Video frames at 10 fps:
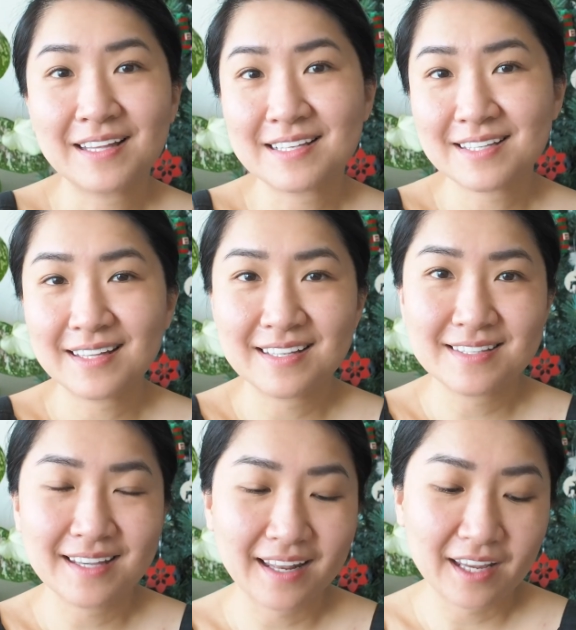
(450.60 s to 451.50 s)
Lisa did
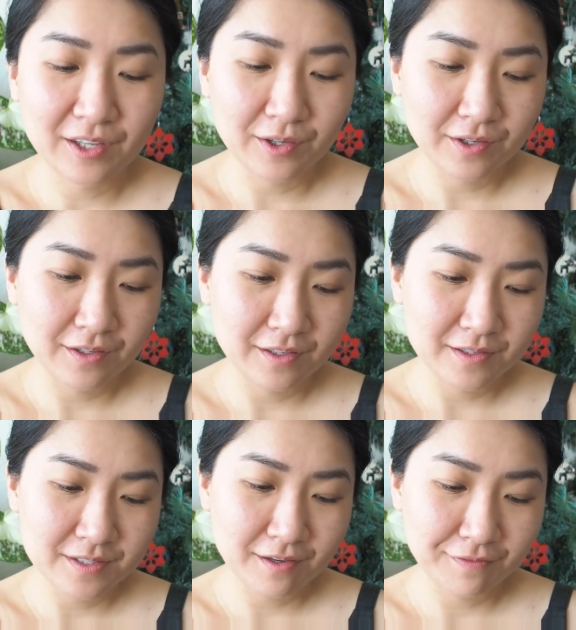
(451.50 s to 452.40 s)
say that you could
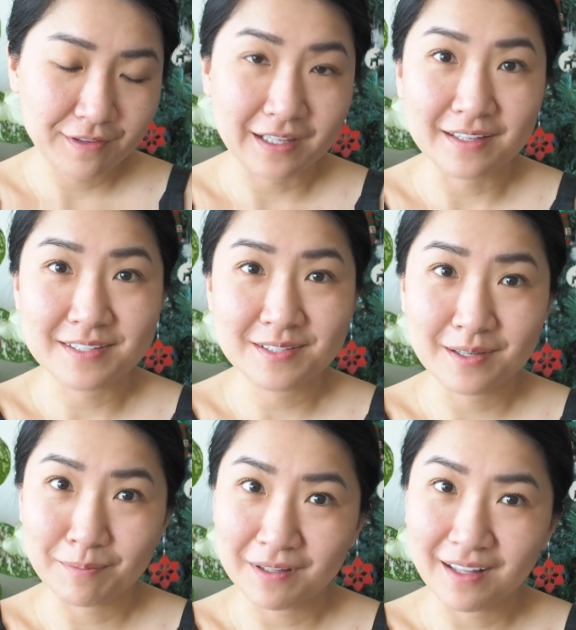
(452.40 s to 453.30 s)
use your fingers
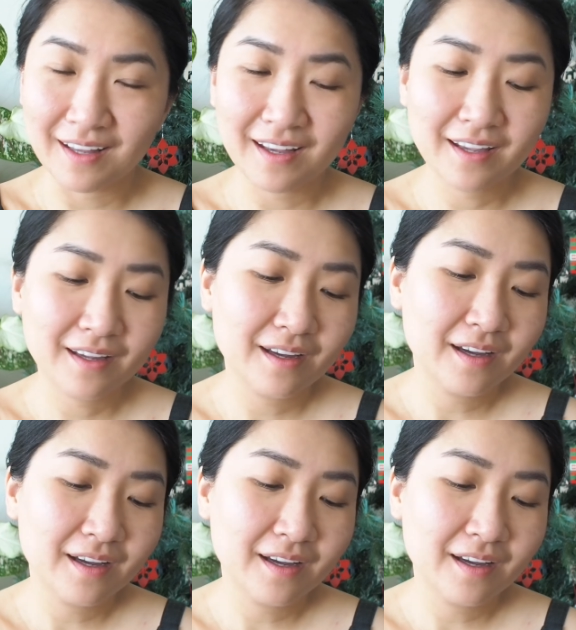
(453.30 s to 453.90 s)
to apply.